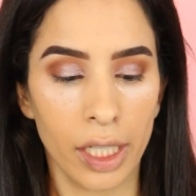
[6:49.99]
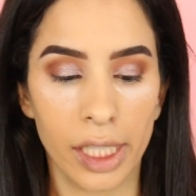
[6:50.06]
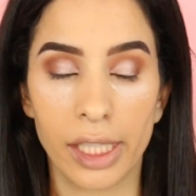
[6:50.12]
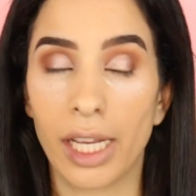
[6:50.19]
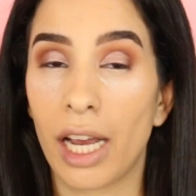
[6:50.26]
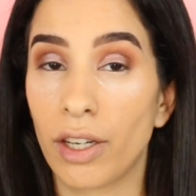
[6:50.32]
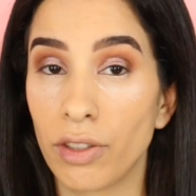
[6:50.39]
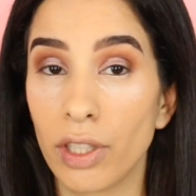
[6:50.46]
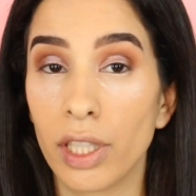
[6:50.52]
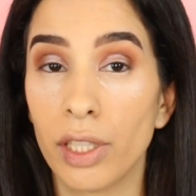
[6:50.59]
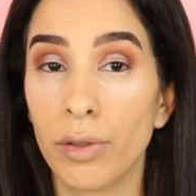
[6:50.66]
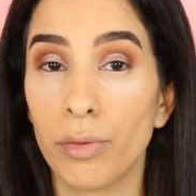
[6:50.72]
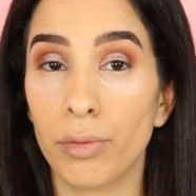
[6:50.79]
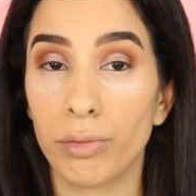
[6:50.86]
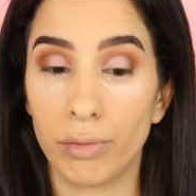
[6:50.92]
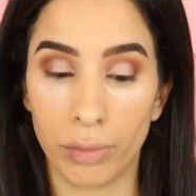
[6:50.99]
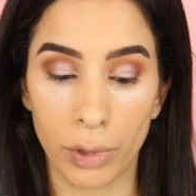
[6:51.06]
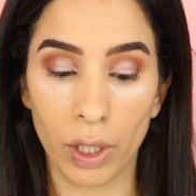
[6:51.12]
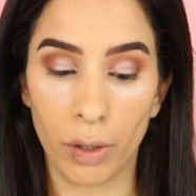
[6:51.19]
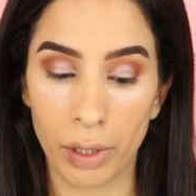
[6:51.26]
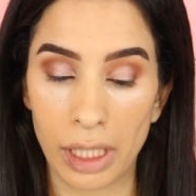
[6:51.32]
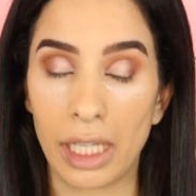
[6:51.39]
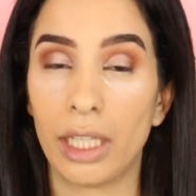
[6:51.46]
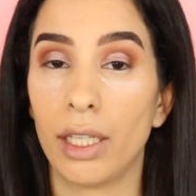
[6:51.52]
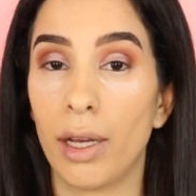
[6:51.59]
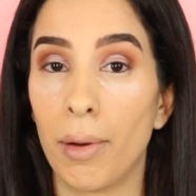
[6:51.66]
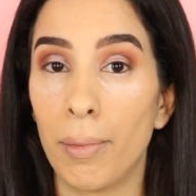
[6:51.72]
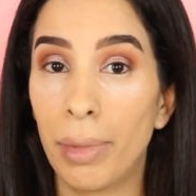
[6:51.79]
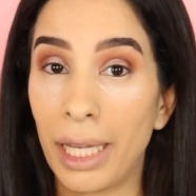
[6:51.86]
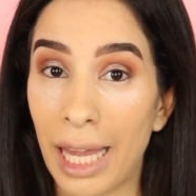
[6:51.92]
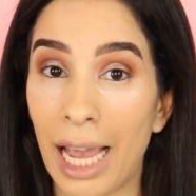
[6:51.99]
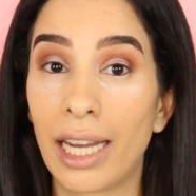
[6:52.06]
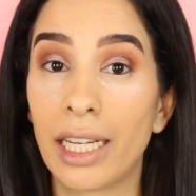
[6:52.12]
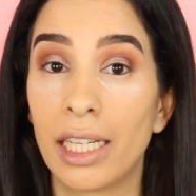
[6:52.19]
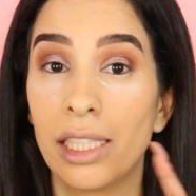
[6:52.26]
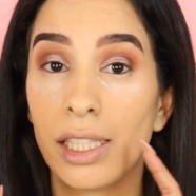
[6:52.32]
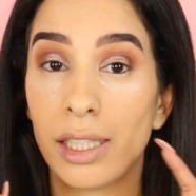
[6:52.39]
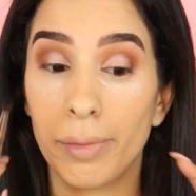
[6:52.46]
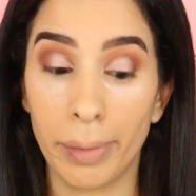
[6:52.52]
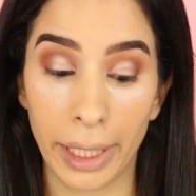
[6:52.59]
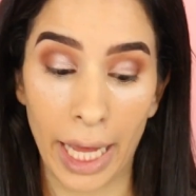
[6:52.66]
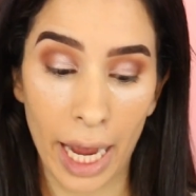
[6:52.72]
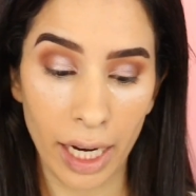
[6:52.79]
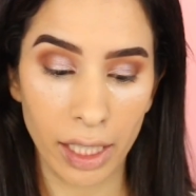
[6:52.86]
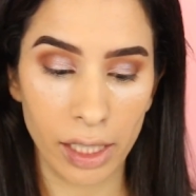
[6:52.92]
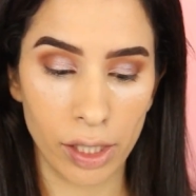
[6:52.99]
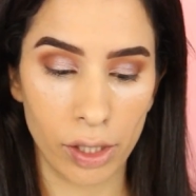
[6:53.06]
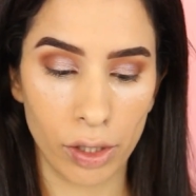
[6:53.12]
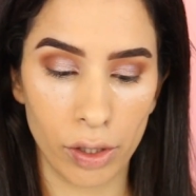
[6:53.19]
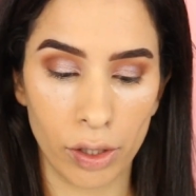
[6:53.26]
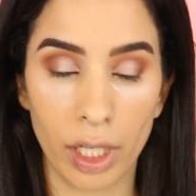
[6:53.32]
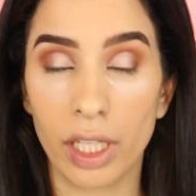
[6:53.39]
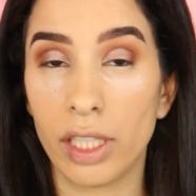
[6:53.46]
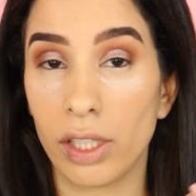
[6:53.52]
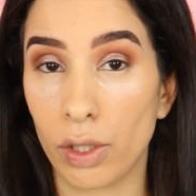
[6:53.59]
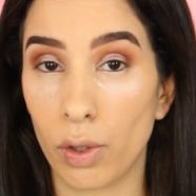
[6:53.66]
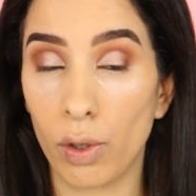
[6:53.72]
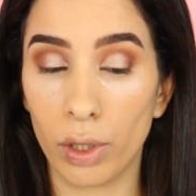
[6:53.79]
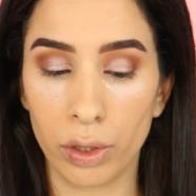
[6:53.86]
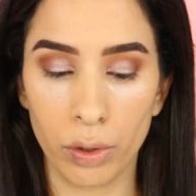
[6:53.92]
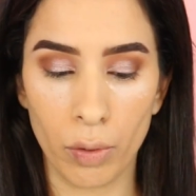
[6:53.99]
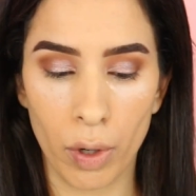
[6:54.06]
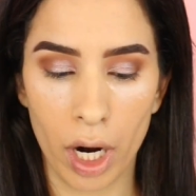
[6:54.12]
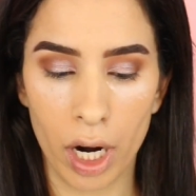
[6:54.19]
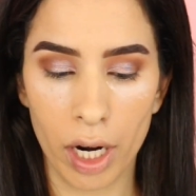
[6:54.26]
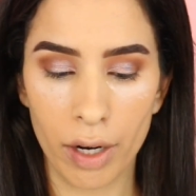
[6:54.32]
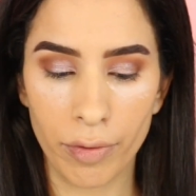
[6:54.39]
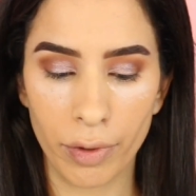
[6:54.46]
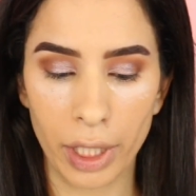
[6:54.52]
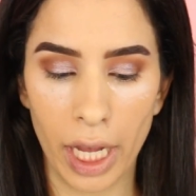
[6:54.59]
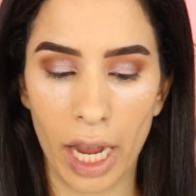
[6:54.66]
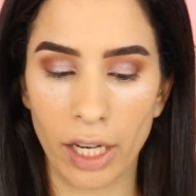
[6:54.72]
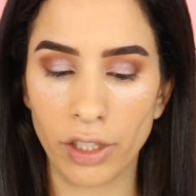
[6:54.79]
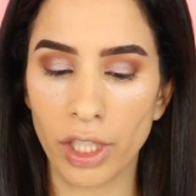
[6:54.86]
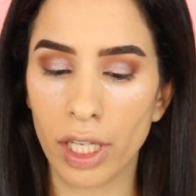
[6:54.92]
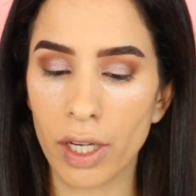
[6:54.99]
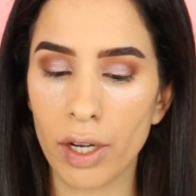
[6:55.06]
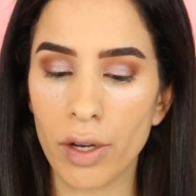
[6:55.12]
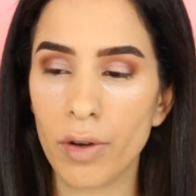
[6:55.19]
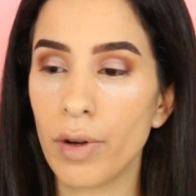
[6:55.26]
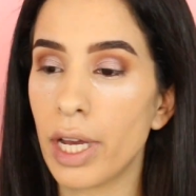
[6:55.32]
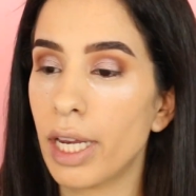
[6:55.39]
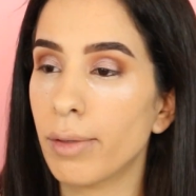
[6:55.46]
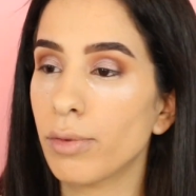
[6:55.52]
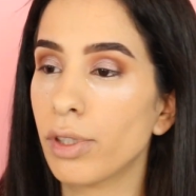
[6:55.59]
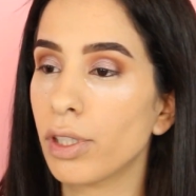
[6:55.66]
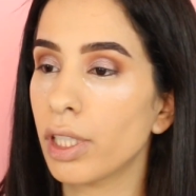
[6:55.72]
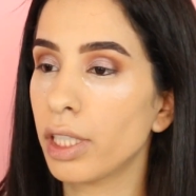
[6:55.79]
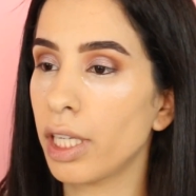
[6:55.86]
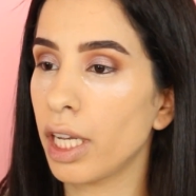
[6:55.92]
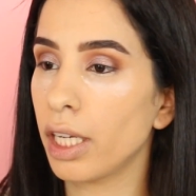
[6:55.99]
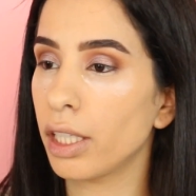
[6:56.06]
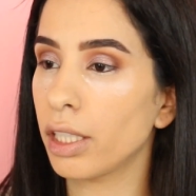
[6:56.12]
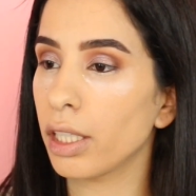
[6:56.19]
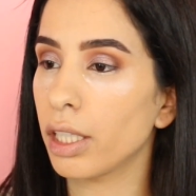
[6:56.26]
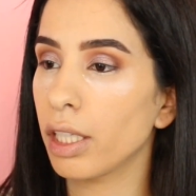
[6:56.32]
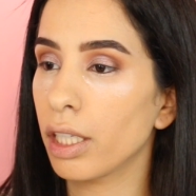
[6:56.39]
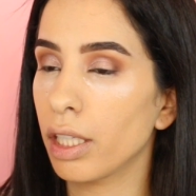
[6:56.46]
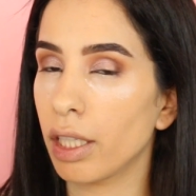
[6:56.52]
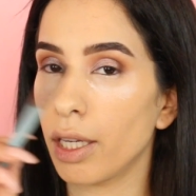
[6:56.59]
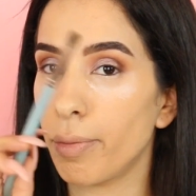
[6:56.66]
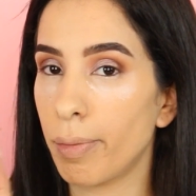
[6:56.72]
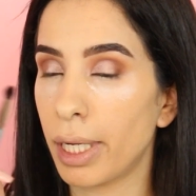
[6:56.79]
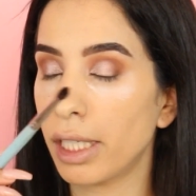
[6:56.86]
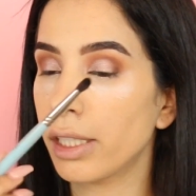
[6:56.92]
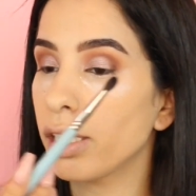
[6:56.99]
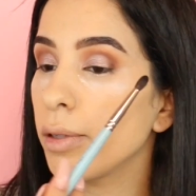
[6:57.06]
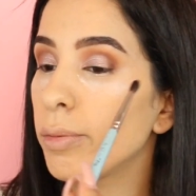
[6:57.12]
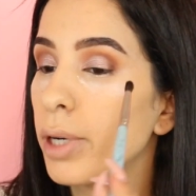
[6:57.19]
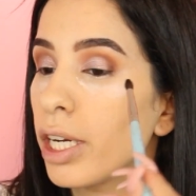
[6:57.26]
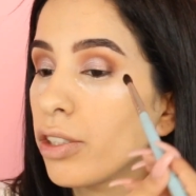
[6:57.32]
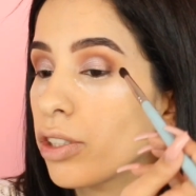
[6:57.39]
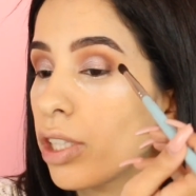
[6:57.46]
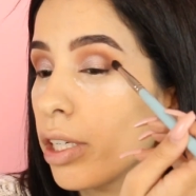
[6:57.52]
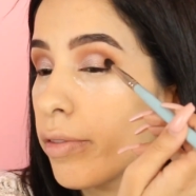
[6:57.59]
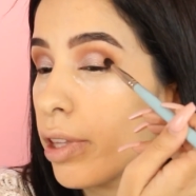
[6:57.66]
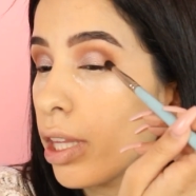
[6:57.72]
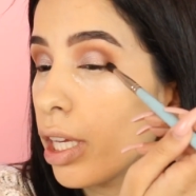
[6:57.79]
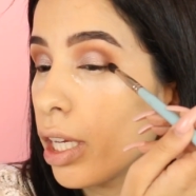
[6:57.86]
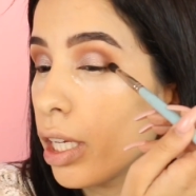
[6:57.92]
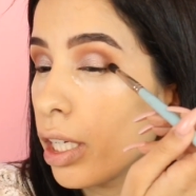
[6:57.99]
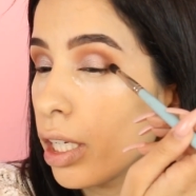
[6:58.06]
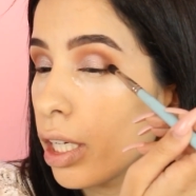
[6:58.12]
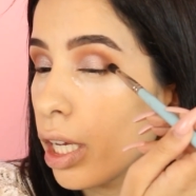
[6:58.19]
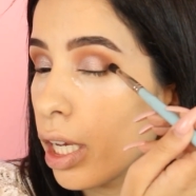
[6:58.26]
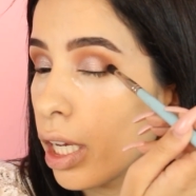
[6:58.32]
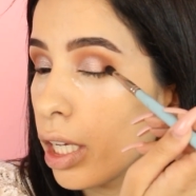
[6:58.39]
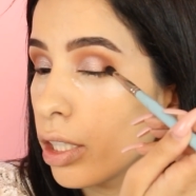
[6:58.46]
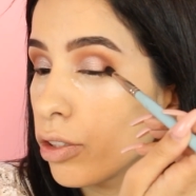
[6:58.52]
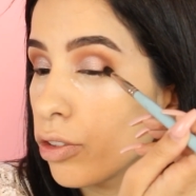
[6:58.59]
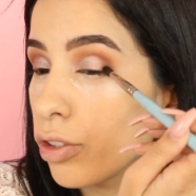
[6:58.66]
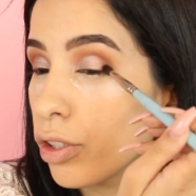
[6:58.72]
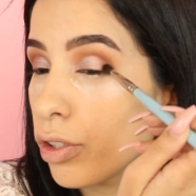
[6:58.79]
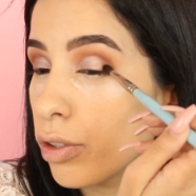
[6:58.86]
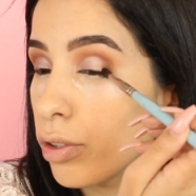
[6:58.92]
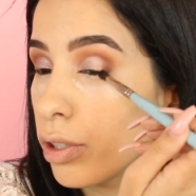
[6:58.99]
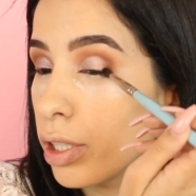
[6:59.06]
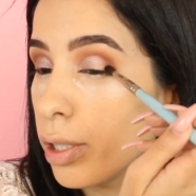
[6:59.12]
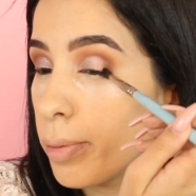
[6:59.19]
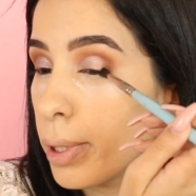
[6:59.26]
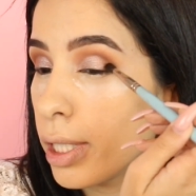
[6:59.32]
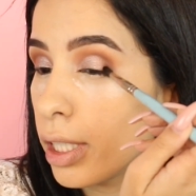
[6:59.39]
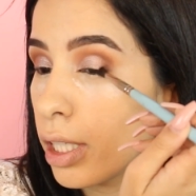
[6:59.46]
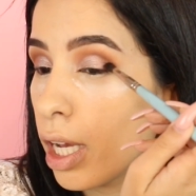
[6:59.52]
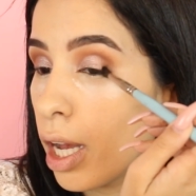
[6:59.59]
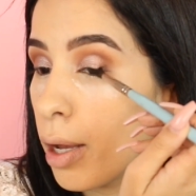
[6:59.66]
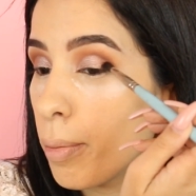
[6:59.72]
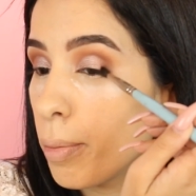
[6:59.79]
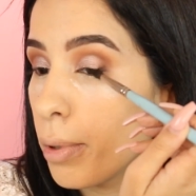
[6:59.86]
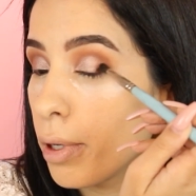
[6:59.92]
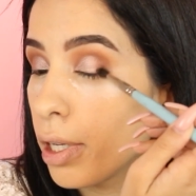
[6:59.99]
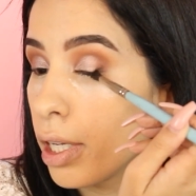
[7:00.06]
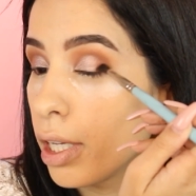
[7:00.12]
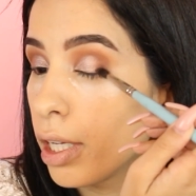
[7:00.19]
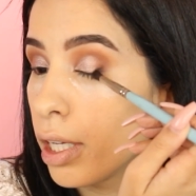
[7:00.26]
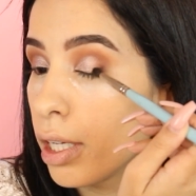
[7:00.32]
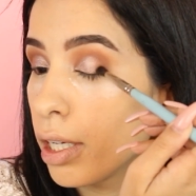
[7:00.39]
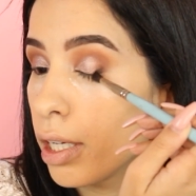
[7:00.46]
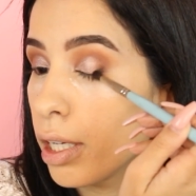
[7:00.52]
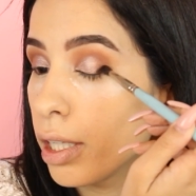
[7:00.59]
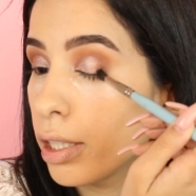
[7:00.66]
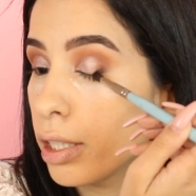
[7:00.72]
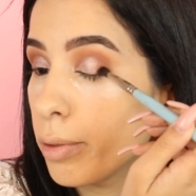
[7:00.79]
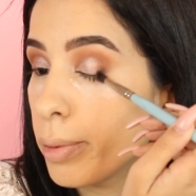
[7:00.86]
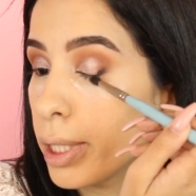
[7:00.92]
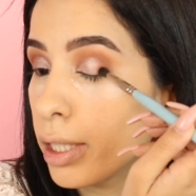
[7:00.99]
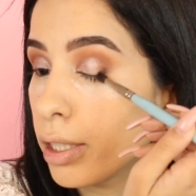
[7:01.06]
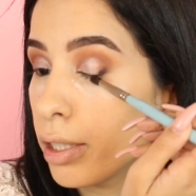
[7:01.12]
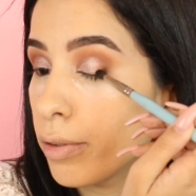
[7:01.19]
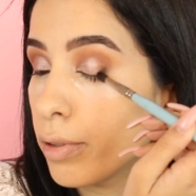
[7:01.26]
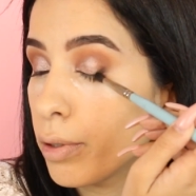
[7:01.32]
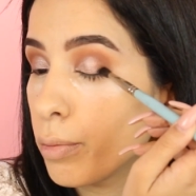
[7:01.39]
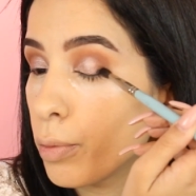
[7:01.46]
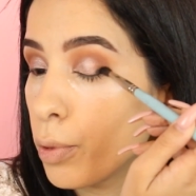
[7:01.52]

It's actually, you know, it's like blackest black, It's and it's called Noir for the eyeshadow. And I'm just gonna take a pencil brush kind of a thing, and just to deepen it up a little bit even